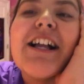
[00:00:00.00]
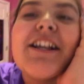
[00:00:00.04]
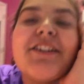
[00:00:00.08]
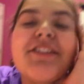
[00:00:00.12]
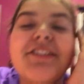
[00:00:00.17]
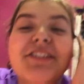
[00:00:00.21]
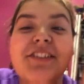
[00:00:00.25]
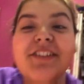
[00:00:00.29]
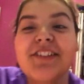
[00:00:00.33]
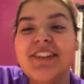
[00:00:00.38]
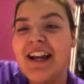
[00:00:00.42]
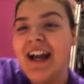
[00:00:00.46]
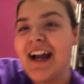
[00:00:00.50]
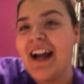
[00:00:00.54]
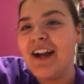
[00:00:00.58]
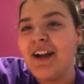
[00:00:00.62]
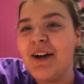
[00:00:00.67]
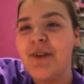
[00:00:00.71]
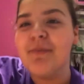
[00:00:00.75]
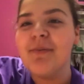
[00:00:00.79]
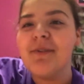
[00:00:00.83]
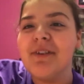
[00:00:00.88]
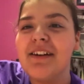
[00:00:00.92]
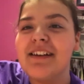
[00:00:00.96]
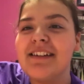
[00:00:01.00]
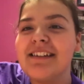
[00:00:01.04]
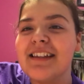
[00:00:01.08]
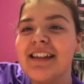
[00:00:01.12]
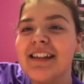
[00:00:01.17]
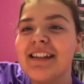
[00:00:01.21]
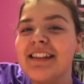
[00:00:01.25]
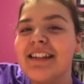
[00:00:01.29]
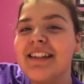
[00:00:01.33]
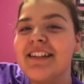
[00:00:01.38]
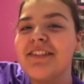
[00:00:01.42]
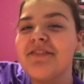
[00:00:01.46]
So yeah, I hope you guys
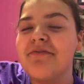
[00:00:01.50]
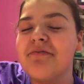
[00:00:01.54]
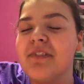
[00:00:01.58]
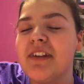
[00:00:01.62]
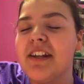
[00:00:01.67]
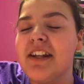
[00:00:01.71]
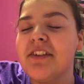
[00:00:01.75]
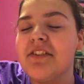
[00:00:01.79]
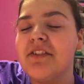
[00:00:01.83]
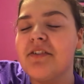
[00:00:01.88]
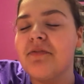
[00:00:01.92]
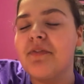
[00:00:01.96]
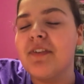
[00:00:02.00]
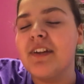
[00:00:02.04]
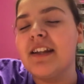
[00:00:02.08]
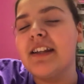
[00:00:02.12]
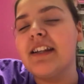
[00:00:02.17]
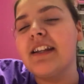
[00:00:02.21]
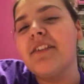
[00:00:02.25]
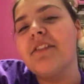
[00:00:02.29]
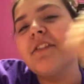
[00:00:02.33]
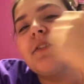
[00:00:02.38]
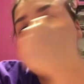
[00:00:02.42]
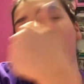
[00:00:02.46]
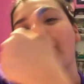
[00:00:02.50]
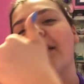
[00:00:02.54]
liked this video. Don't forget to give it a